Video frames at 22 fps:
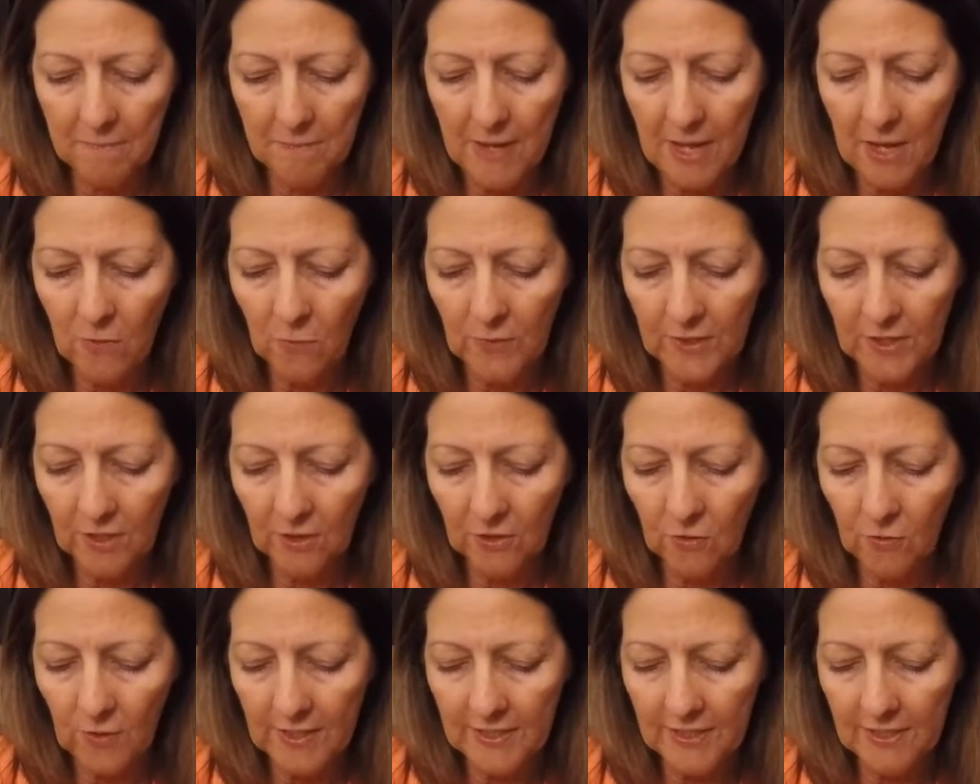But we are
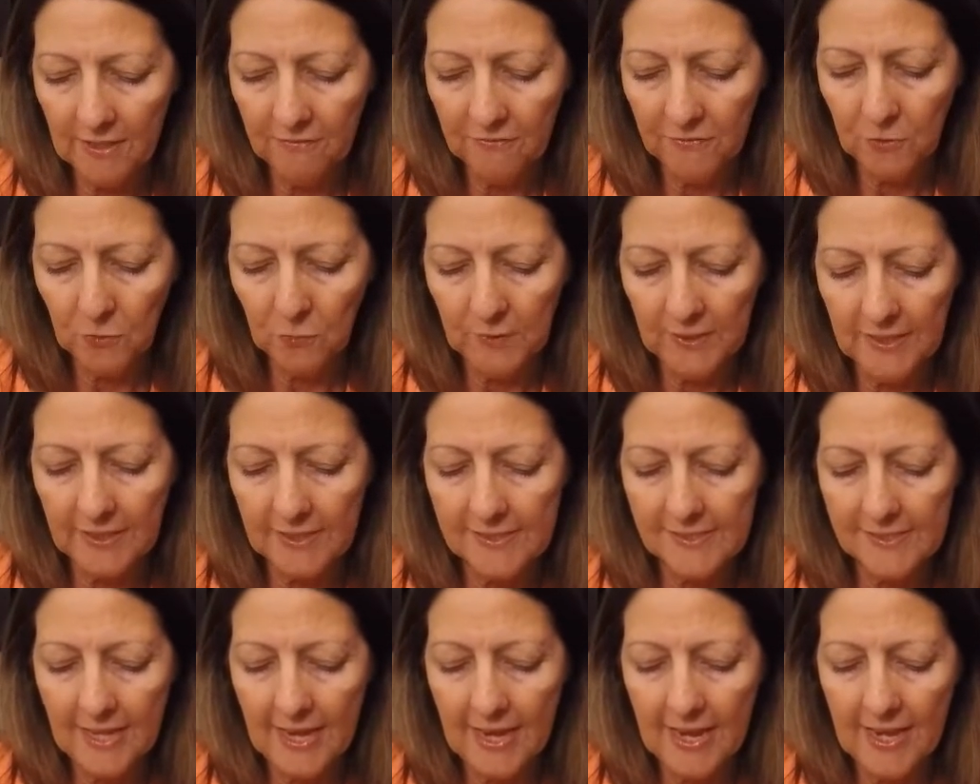going in a few
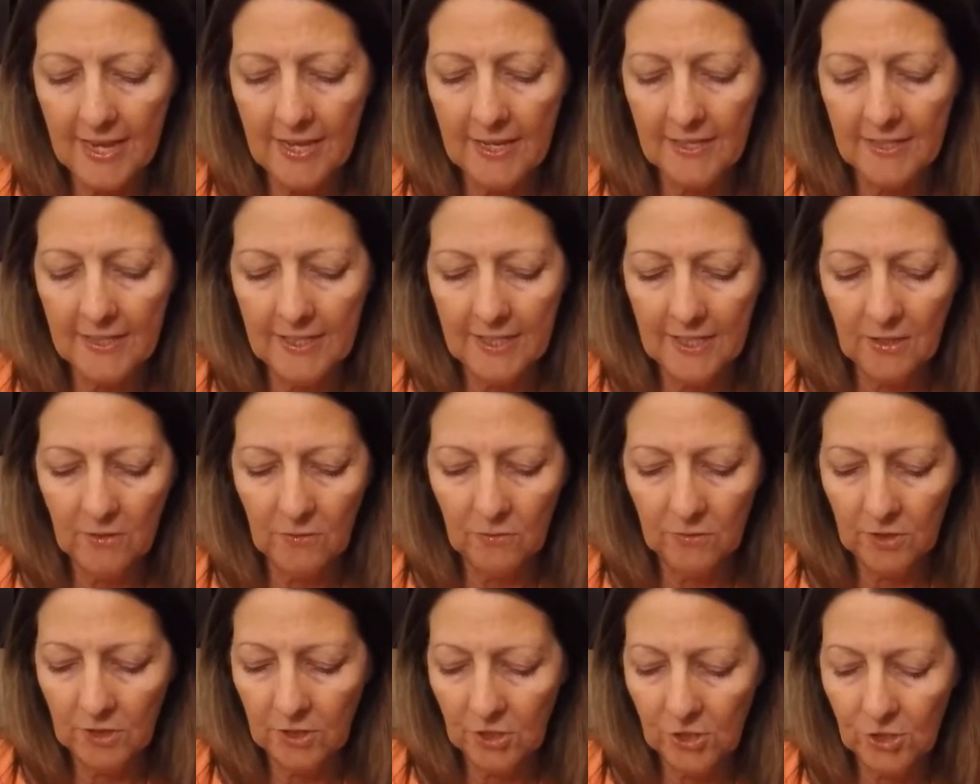weeks, and it
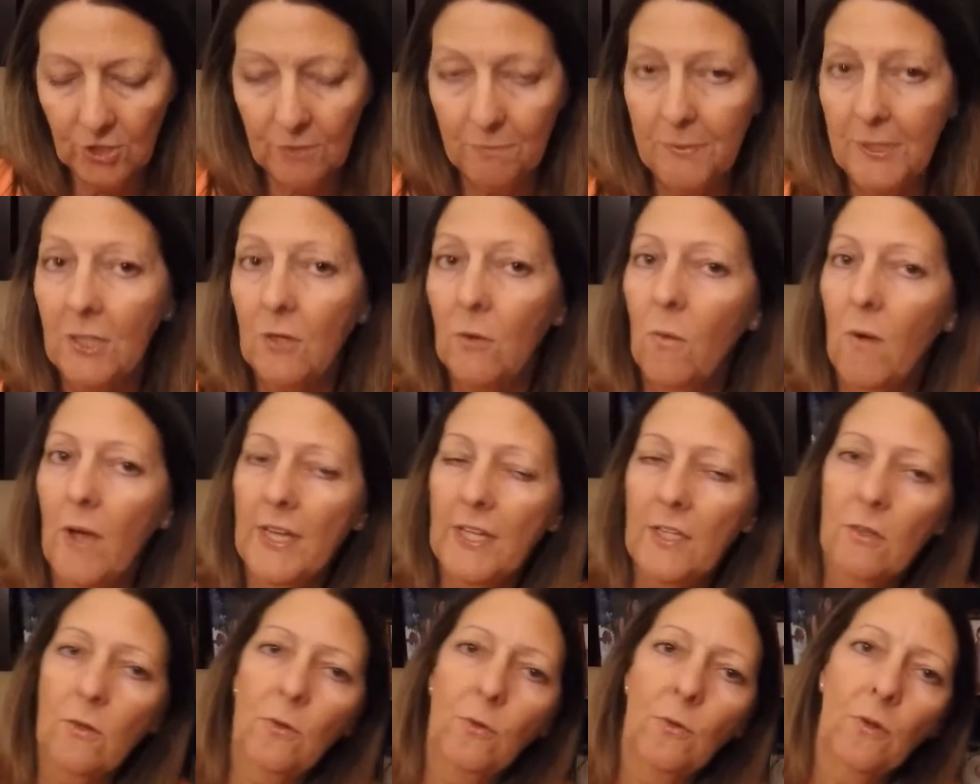should be
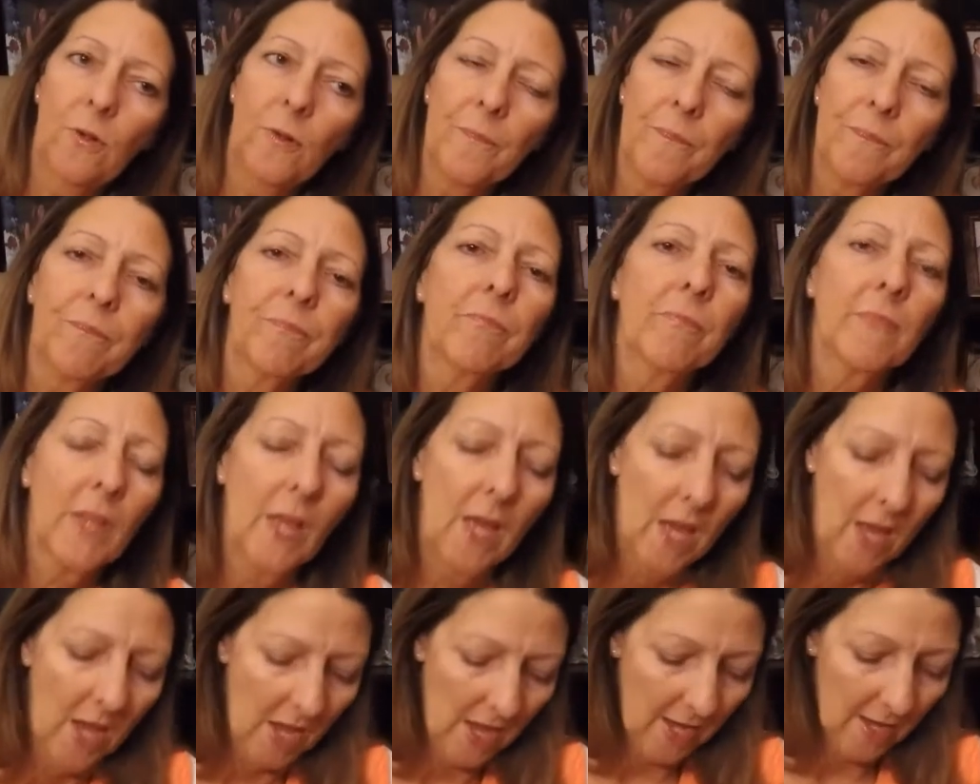quite cool.
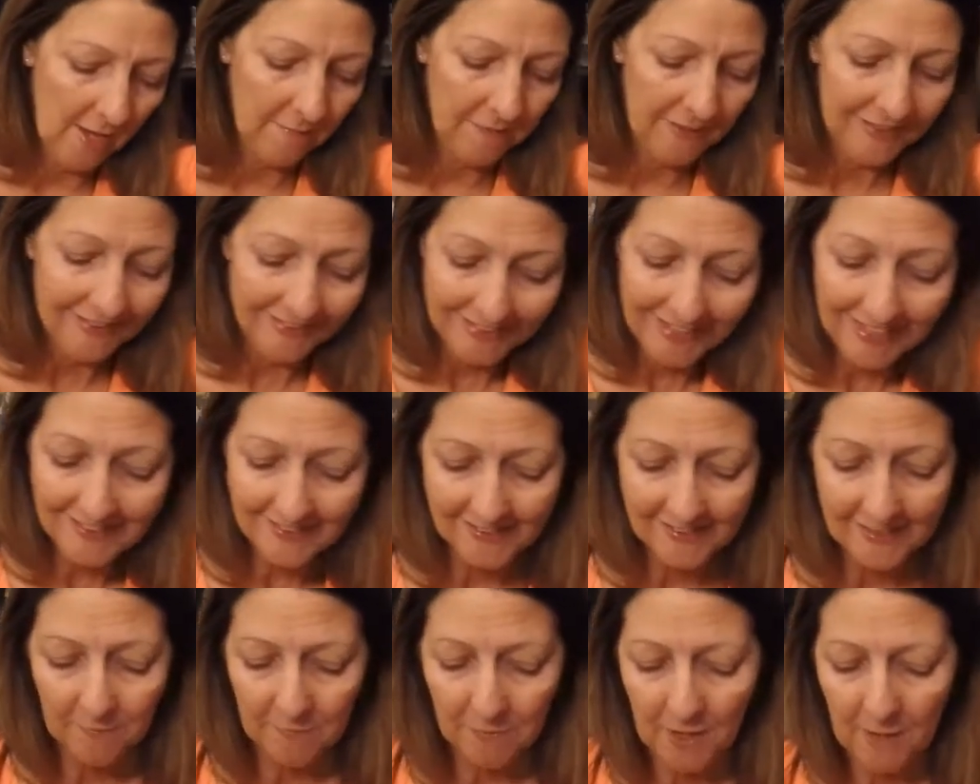
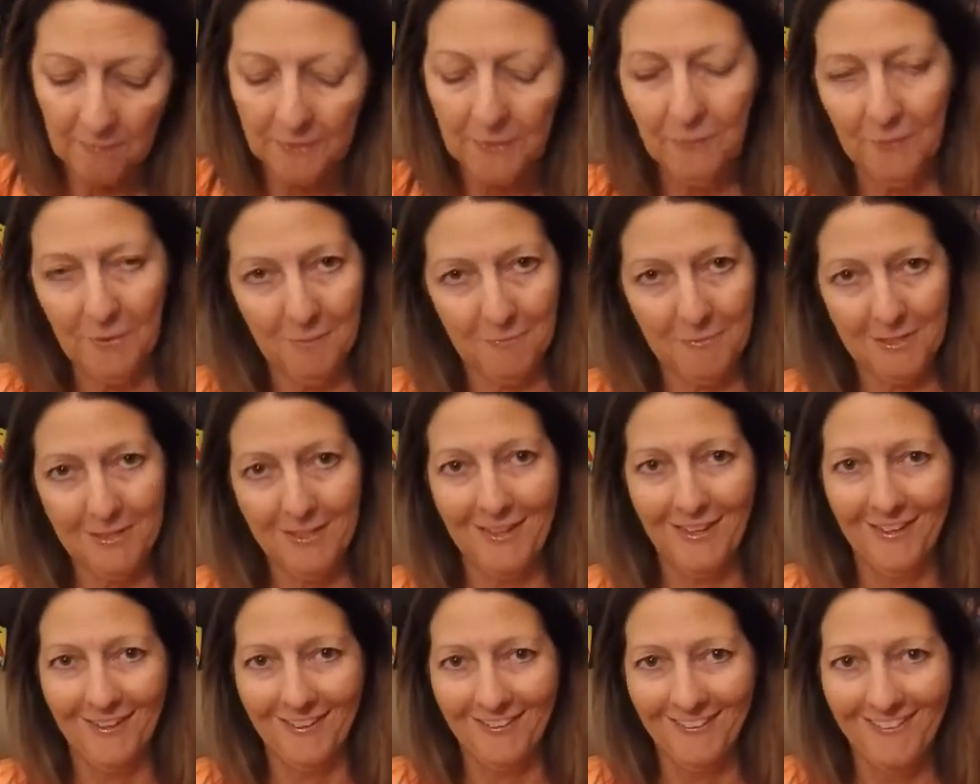Yes, it probably will be.
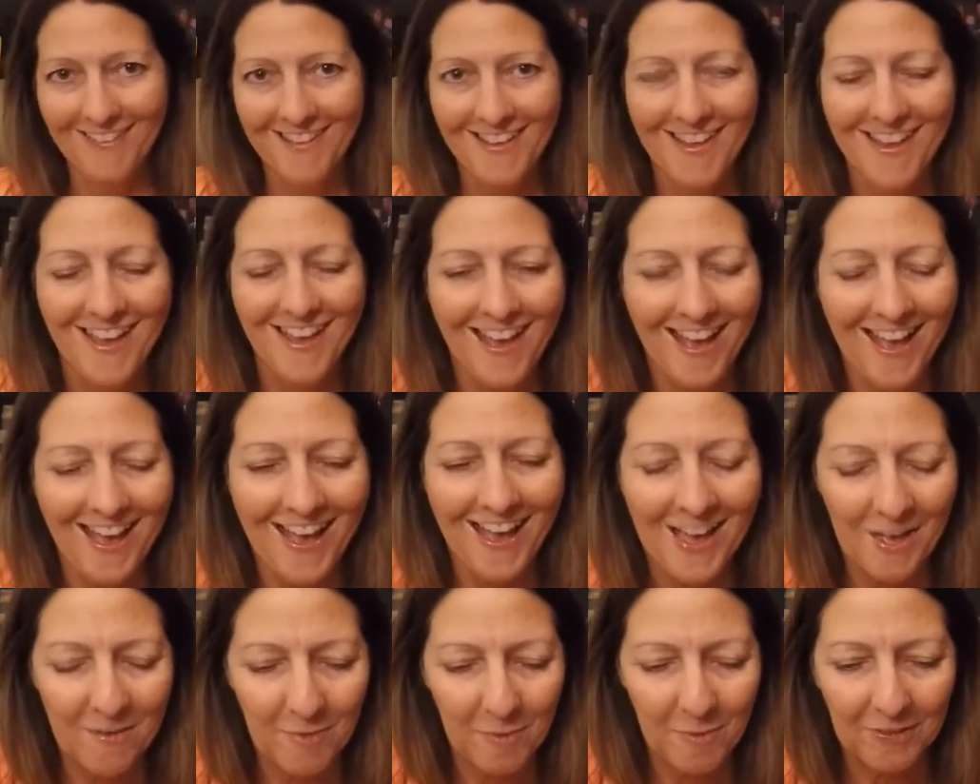
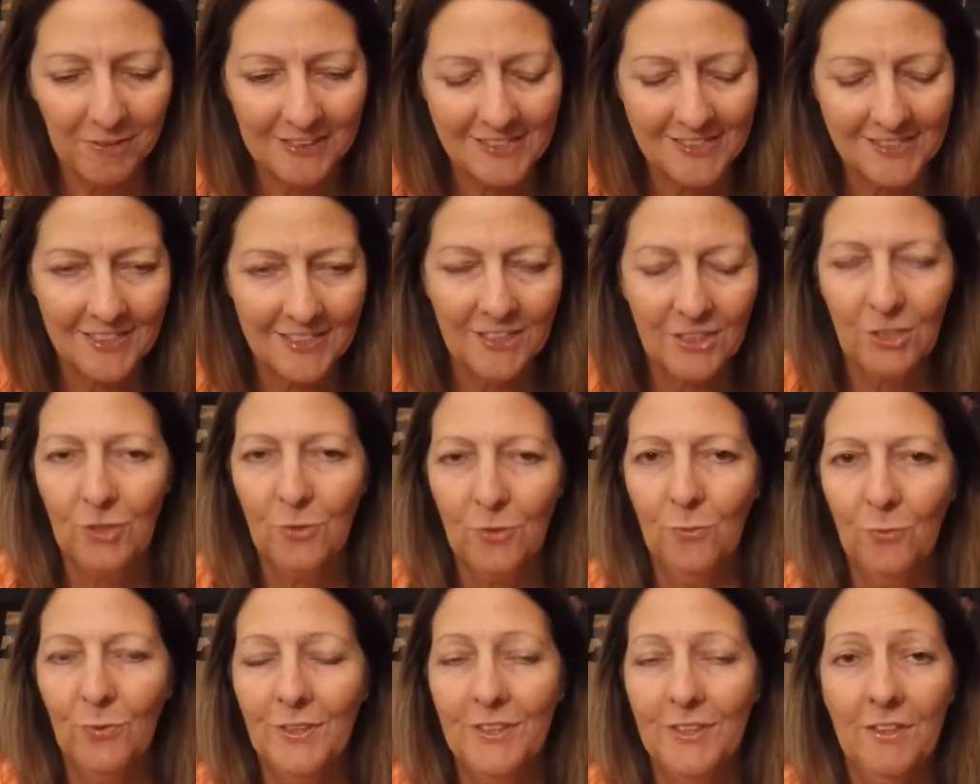Melissa, you
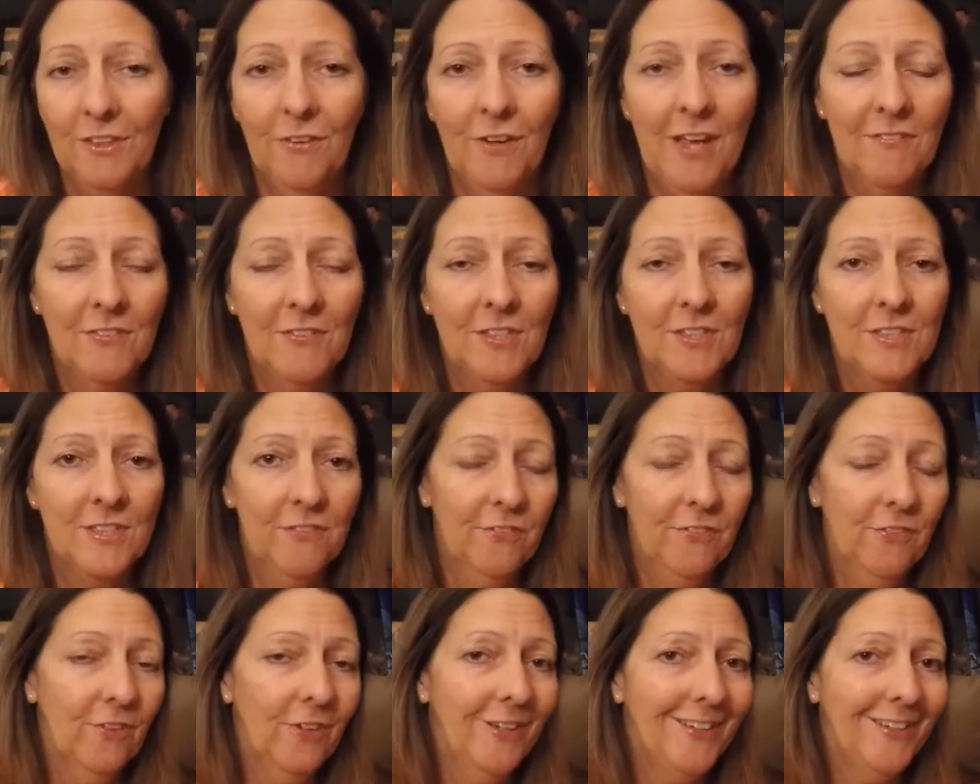really don't have to
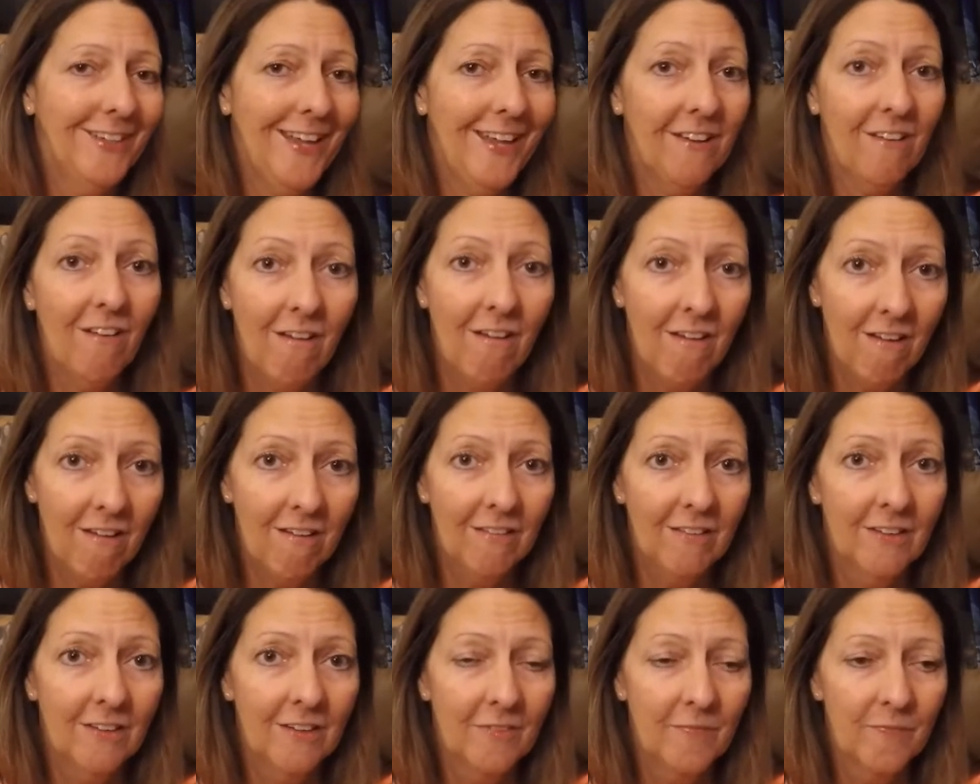differ it at
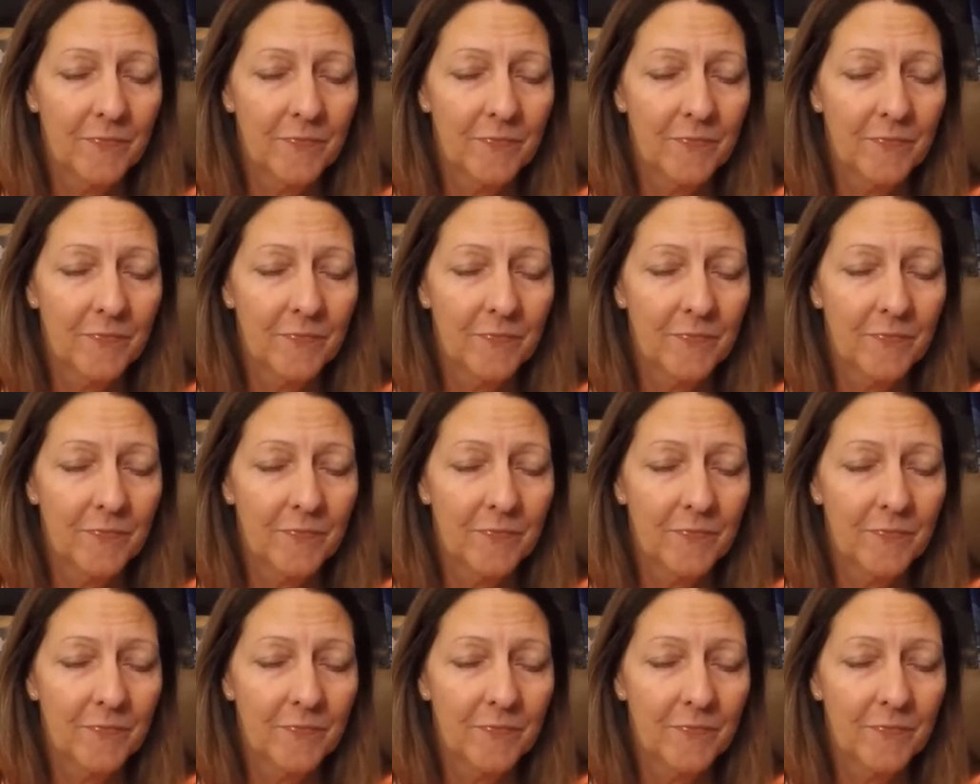all.